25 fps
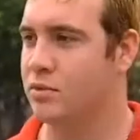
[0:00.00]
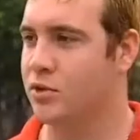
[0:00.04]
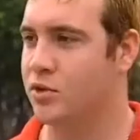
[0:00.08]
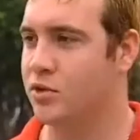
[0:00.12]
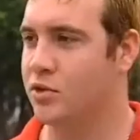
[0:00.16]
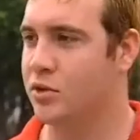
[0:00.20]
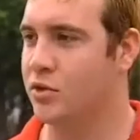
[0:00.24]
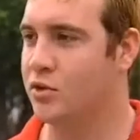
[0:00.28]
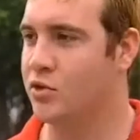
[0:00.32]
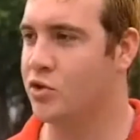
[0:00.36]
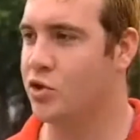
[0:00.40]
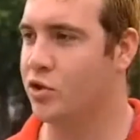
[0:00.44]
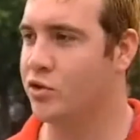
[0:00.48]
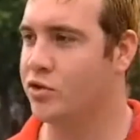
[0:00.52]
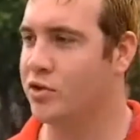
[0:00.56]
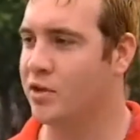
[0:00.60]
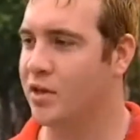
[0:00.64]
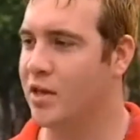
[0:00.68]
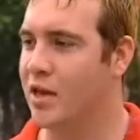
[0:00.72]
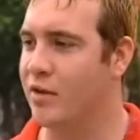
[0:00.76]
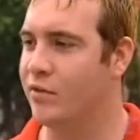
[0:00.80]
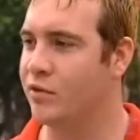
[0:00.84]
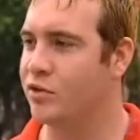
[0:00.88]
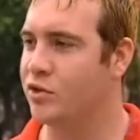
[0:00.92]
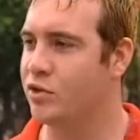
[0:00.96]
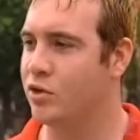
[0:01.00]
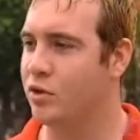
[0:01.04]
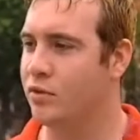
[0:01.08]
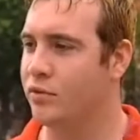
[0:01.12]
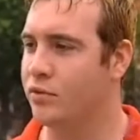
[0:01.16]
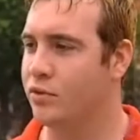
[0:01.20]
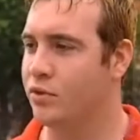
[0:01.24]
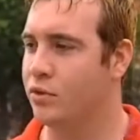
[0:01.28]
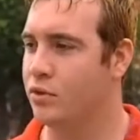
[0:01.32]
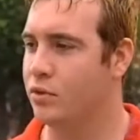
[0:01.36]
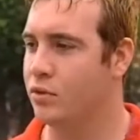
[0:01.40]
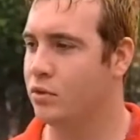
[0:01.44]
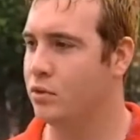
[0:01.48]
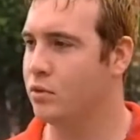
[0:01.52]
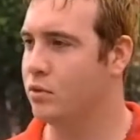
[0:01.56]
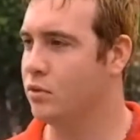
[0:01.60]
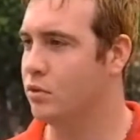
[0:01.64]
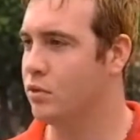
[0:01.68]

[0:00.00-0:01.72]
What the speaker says: Just insurance that covers you if you